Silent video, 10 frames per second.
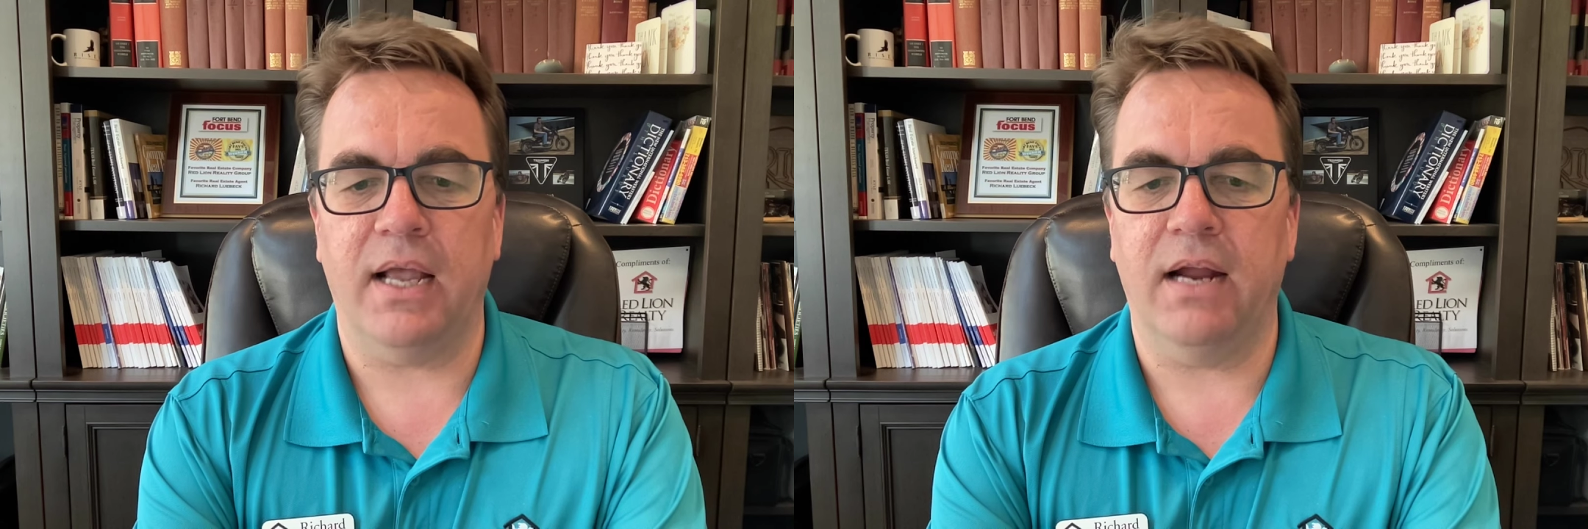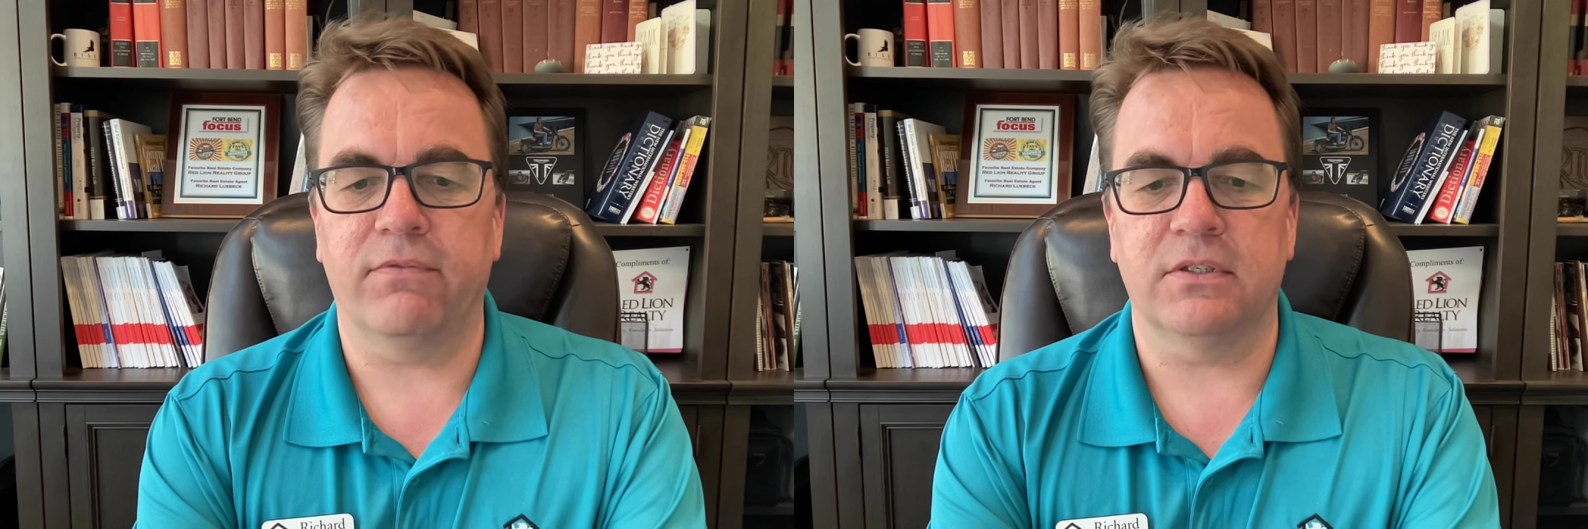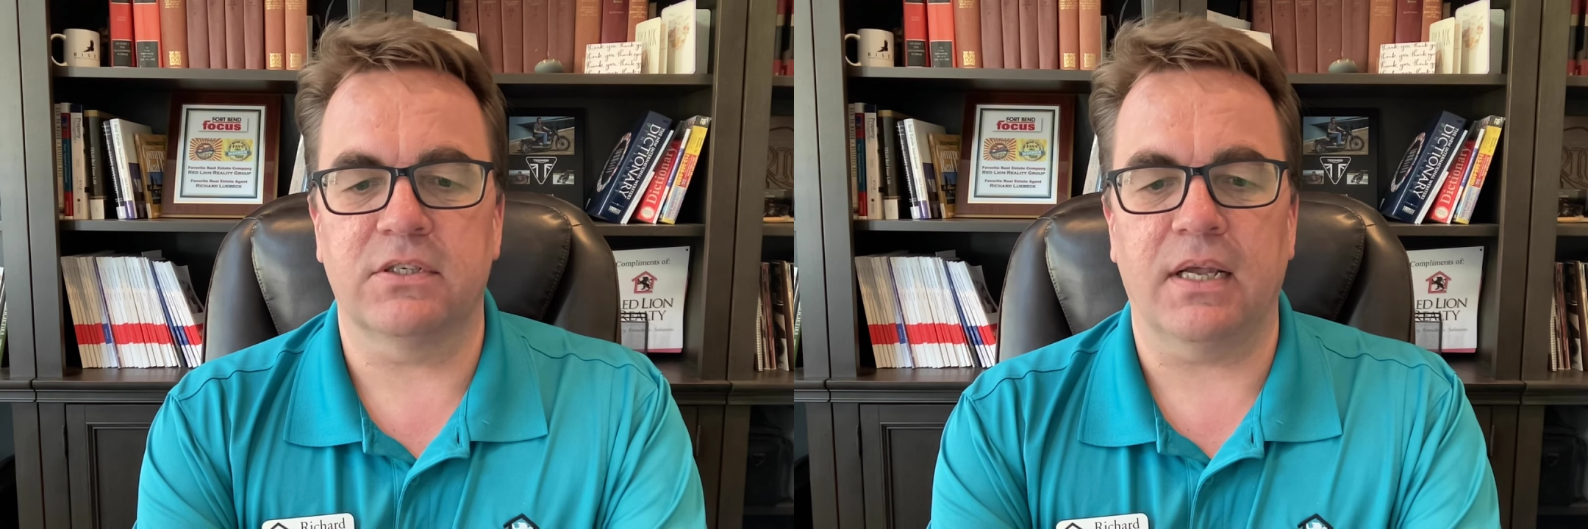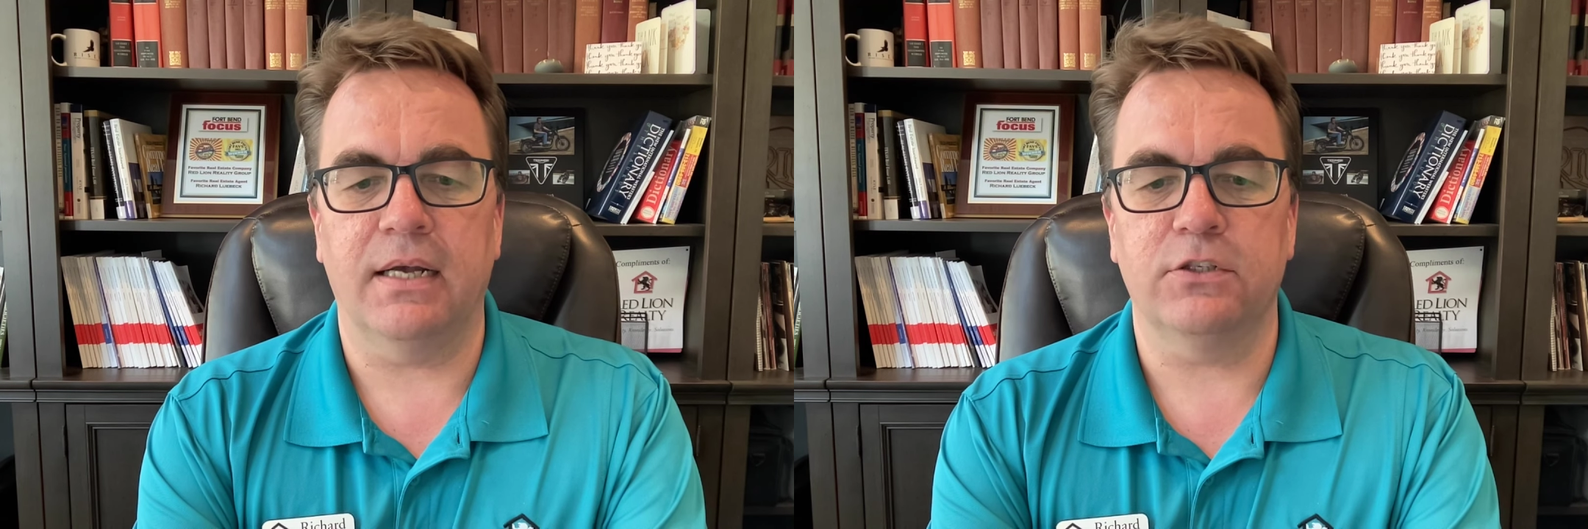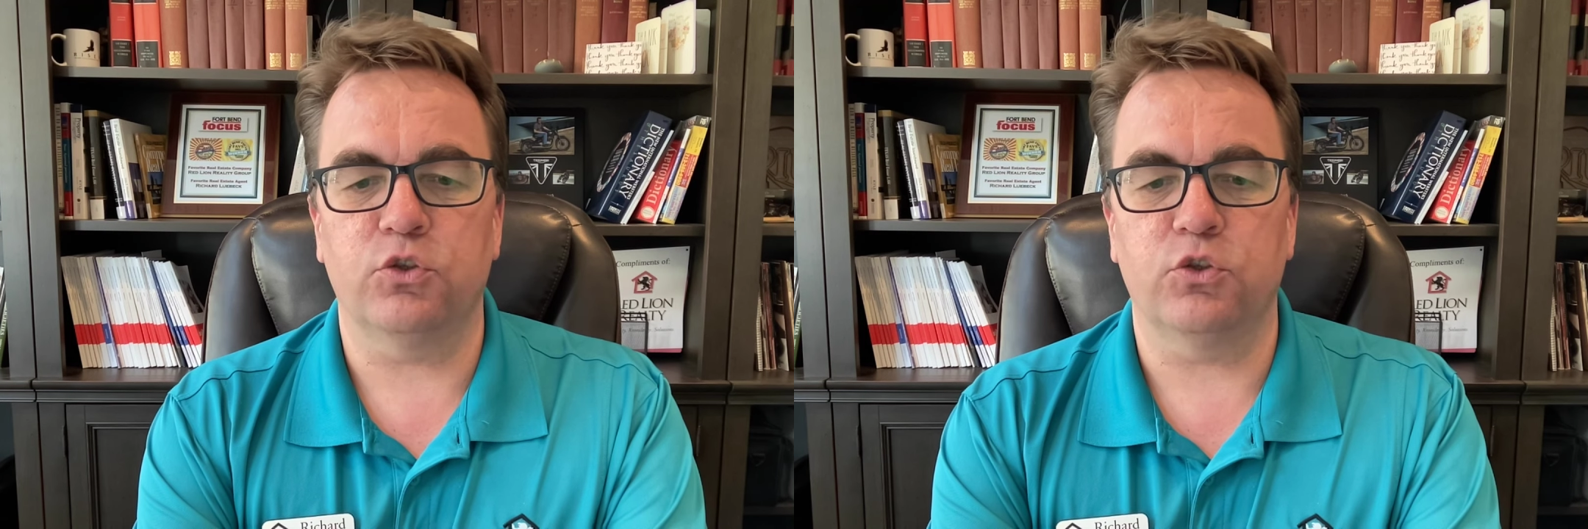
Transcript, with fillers: Average size